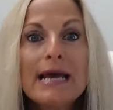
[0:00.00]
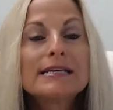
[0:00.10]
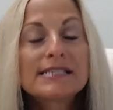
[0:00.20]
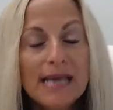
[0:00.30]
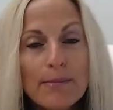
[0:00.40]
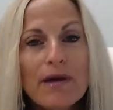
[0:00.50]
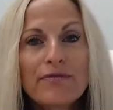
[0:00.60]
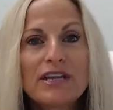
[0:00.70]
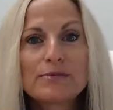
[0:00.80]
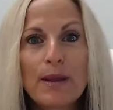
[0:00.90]
Some of
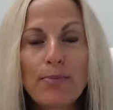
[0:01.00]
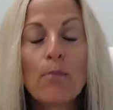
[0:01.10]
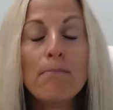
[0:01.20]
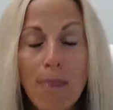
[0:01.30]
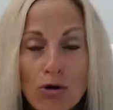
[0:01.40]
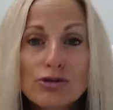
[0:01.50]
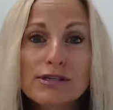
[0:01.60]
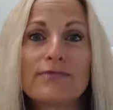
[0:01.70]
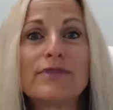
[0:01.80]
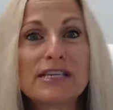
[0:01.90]
these people,
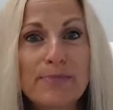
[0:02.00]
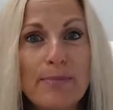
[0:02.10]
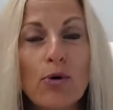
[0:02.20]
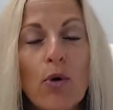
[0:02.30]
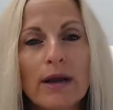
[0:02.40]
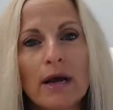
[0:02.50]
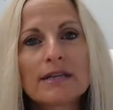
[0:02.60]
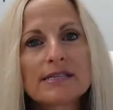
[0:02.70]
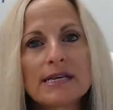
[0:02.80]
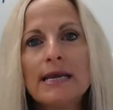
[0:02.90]
most of these people, quite
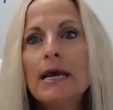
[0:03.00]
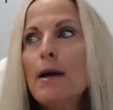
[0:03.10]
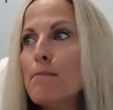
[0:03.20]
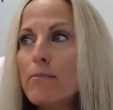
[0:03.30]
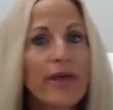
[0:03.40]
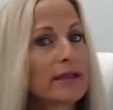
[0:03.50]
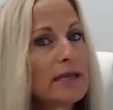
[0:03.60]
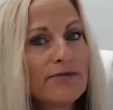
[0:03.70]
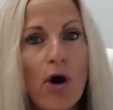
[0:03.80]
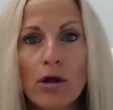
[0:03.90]
honestly, they
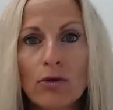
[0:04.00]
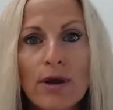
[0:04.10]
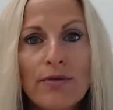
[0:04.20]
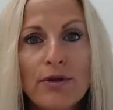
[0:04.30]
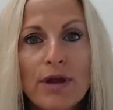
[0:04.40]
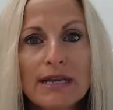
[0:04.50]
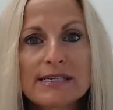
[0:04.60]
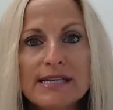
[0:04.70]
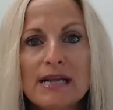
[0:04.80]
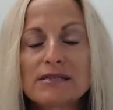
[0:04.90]
live all around the United
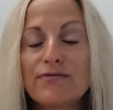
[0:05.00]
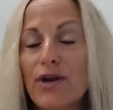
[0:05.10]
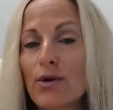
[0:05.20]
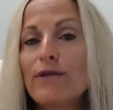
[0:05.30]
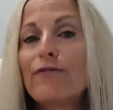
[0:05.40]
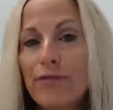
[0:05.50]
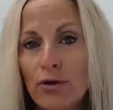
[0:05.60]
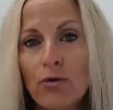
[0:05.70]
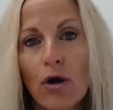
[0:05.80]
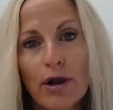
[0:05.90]
States. Very
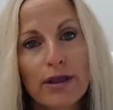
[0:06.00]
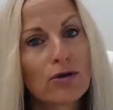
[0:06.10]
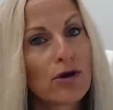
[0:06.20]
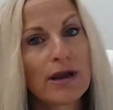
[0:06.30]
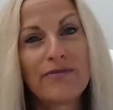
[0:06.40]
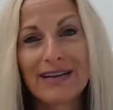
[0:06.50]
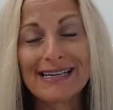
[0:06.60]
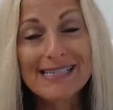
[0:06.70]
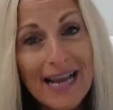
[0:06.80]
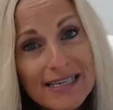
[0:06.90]
few are here even
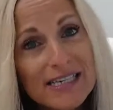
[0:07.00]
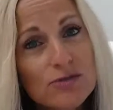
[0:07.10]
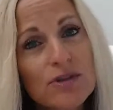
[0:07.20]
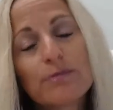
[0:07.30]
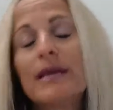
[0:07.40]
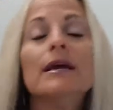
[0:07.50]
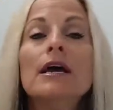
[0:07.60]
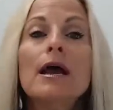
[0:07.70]
in Texas with me.